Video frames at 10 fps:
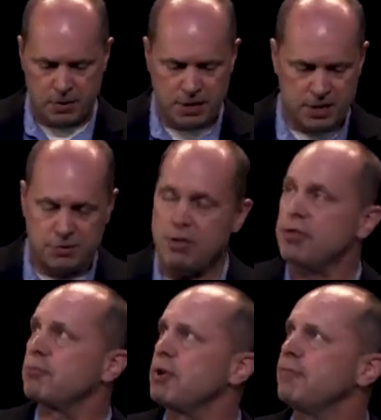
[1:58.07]
these are the
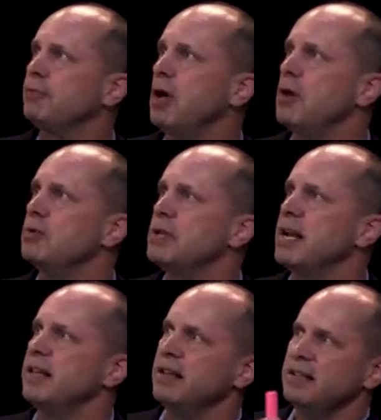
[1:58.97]
3 flows,
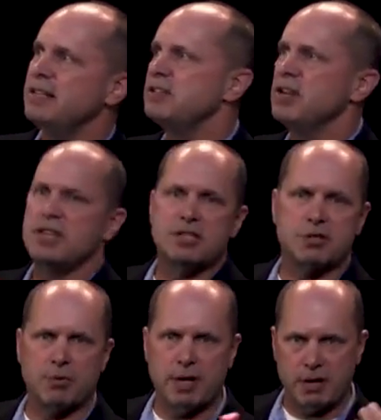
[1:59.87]
and in addition to these
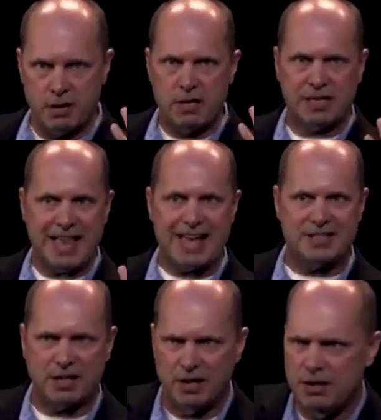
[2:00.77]
3
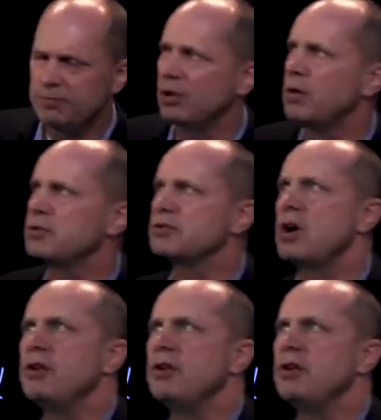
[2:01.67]
classic flows, there's